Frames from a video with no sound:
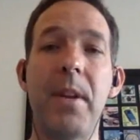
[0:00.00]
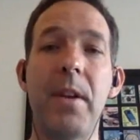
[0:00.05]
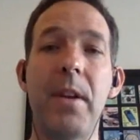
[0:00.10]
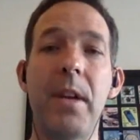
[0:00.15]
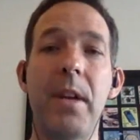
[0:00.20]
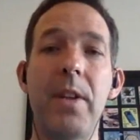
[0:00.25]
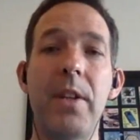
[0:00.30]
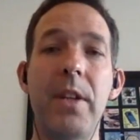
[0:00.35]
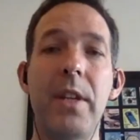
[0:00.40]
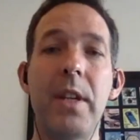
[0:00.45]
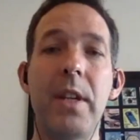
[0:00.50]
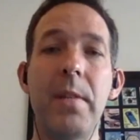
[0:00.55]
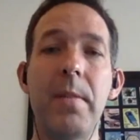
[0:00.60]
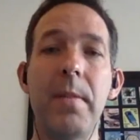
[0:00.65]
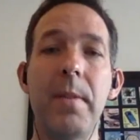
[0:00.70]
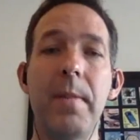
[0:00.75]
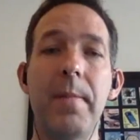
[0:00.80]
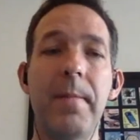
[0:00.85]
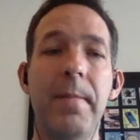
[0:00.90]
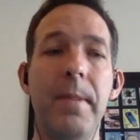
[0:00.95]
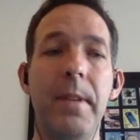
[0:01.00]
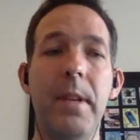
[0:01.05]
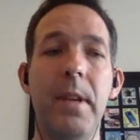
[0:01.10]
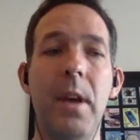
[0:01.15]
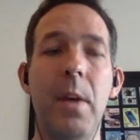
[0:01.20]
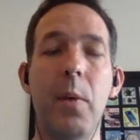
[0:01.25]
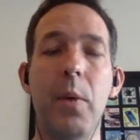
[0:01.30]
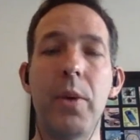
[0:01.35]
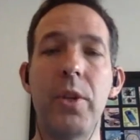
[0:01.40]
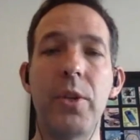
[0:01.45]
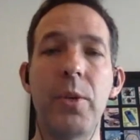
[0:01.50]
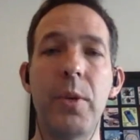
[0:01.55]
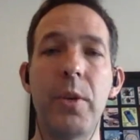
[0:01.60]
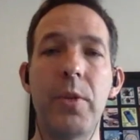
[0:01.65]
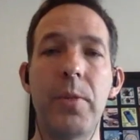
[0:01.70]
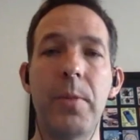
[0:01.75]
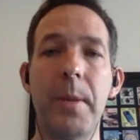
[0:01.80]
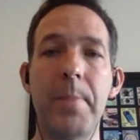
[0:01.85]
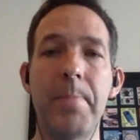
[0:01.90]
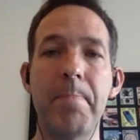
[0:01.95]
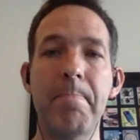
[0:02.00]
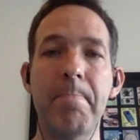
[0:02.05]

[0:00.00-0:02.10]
it's the I wouldn't switch from it.